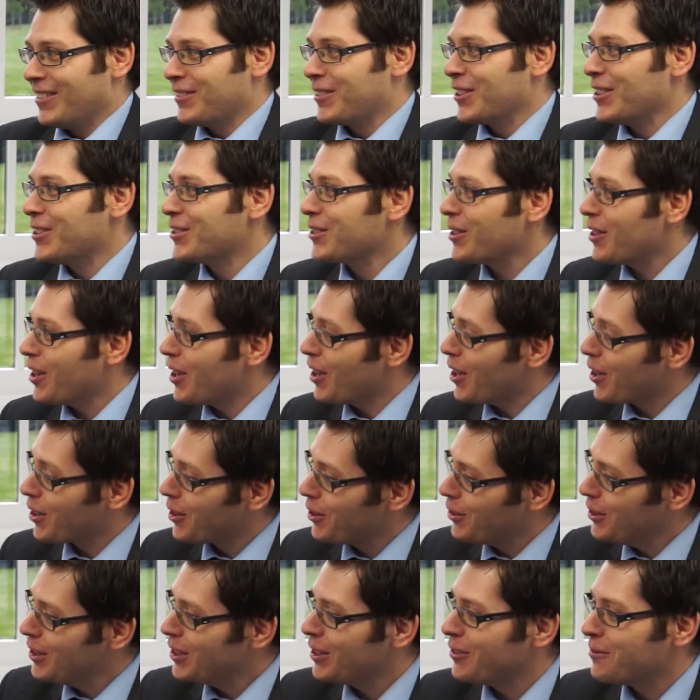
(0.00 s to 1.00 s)
because uh, a
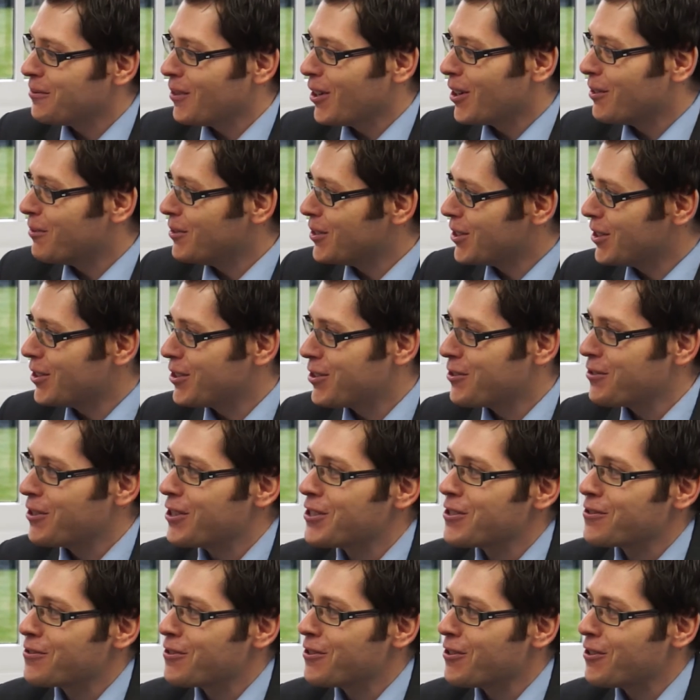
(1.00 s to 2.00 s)
colleague of mine was the
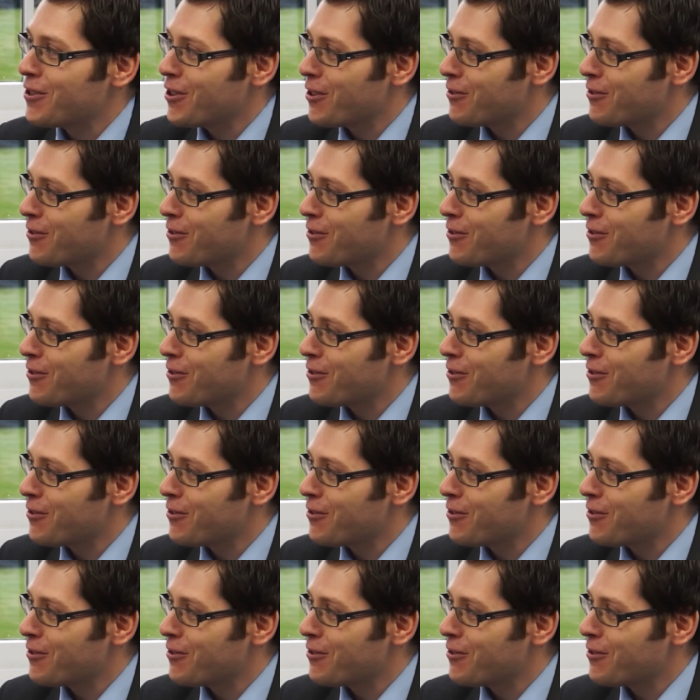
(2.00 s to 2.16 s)
treasurer